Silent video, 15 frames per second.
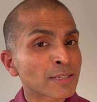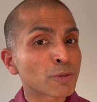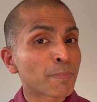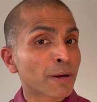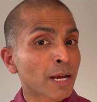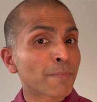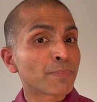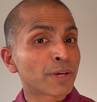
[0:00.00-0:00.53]
to
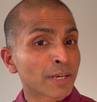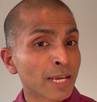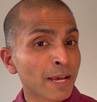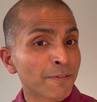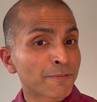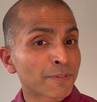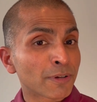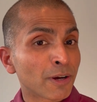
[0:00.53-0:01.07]
pick up the
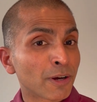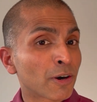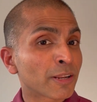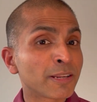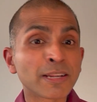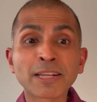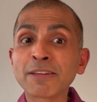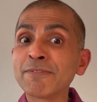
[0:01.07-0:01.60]
gift on an
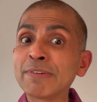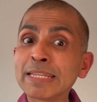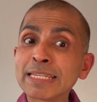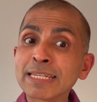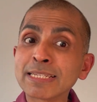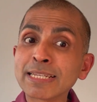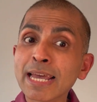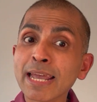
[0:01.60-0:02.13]

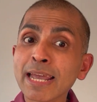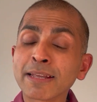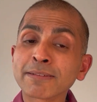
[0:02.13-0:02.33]
inconvenient day?